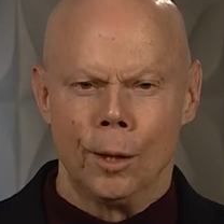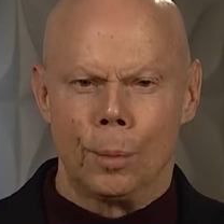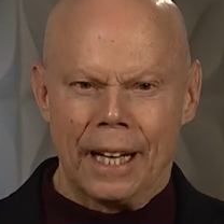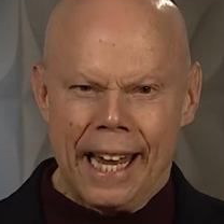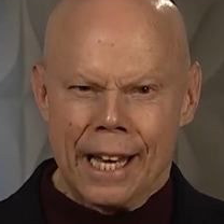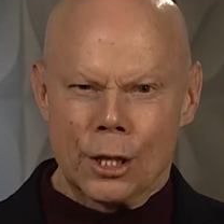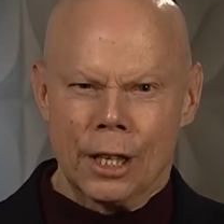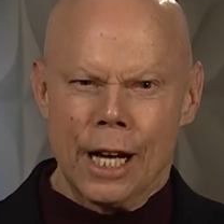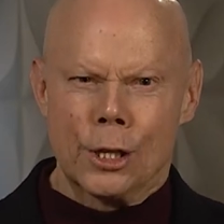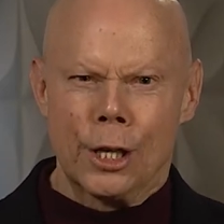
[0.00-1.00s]
but he has
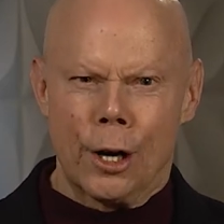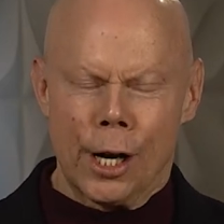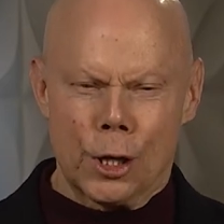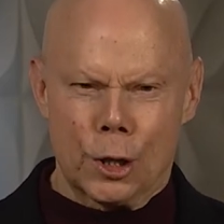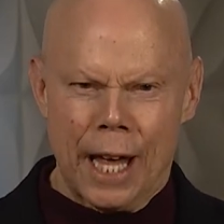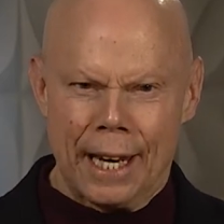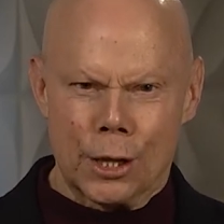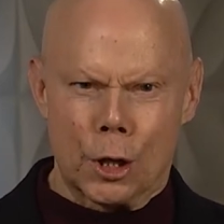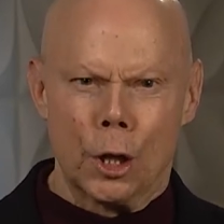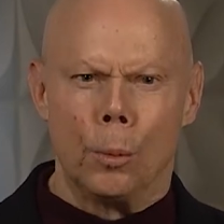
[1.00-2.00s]
legendary
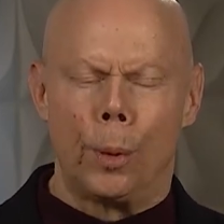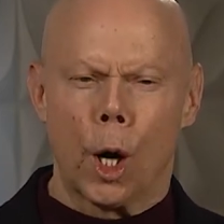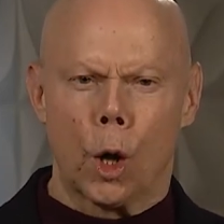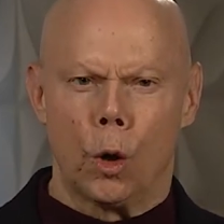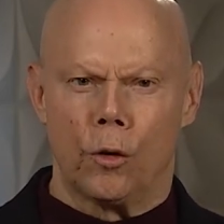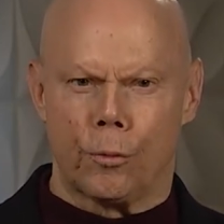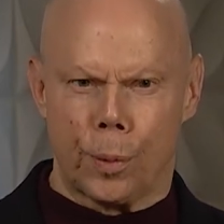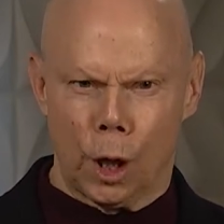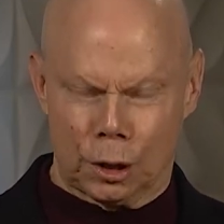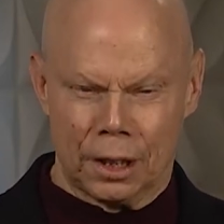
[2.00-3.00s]
status in the borough of
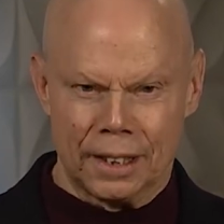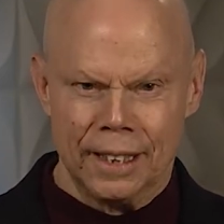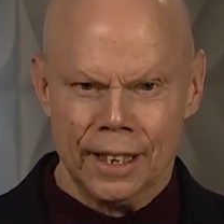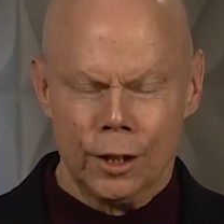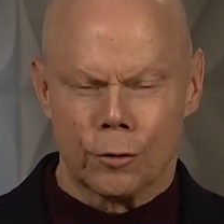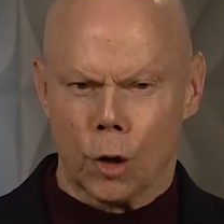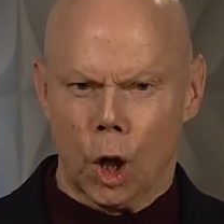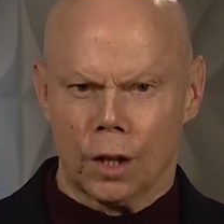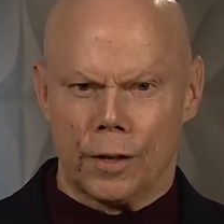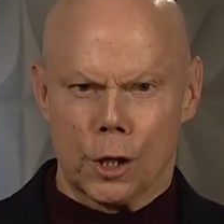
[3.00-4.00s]
Brooklyn for
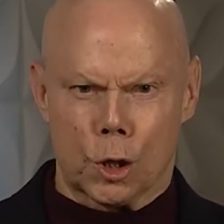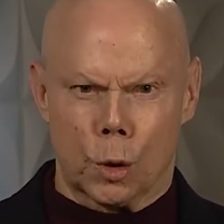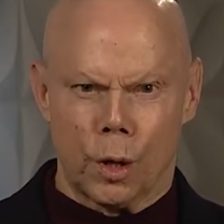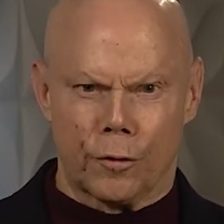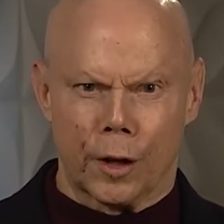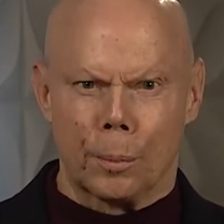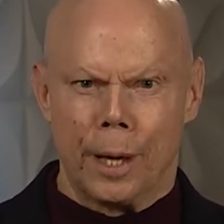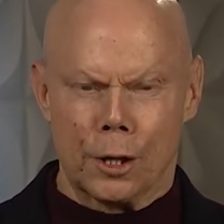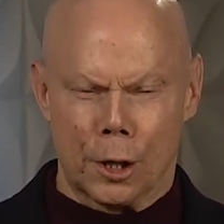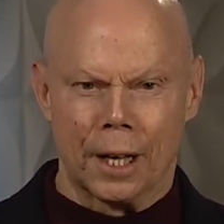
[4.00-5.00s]
all of his terrific
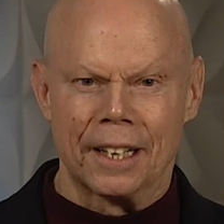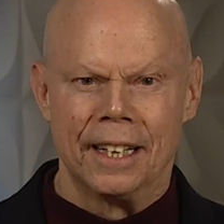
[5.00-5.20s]
pitching